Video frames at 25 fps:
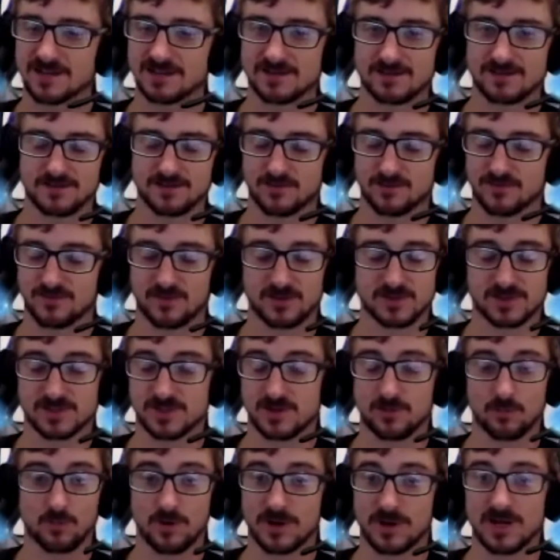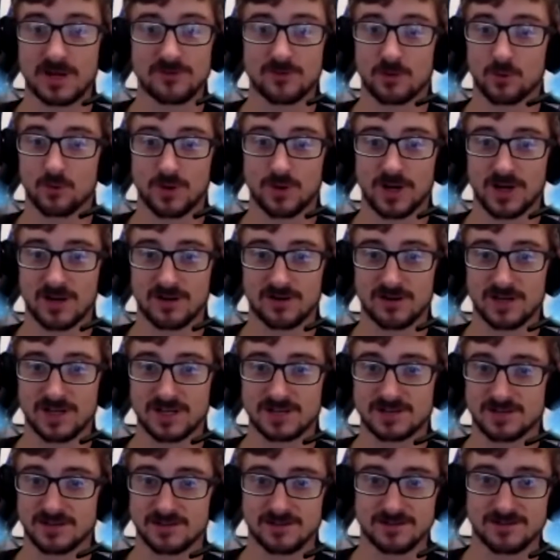and for whatever weird
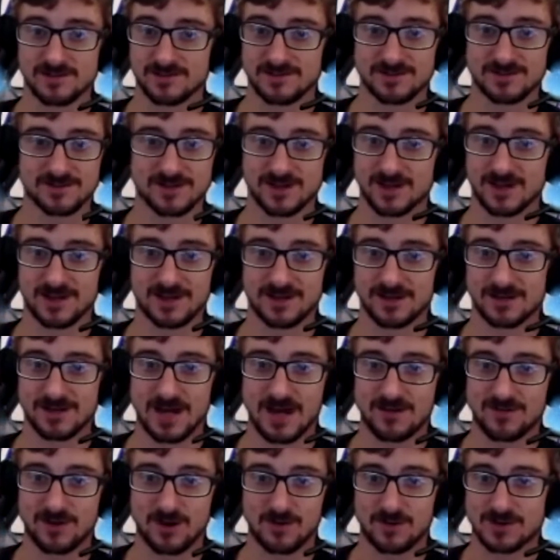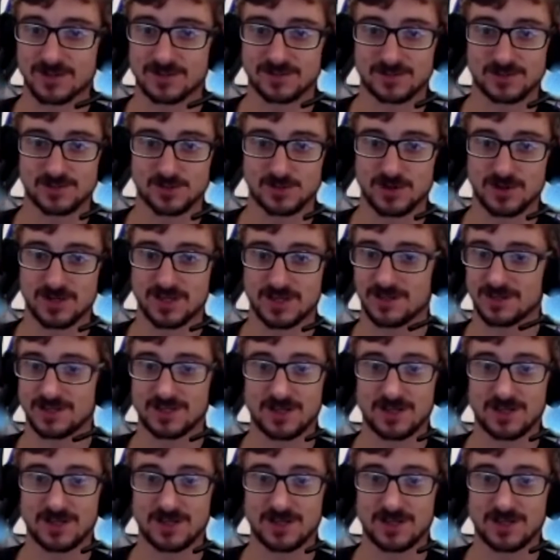reason, I've always enjoyed it.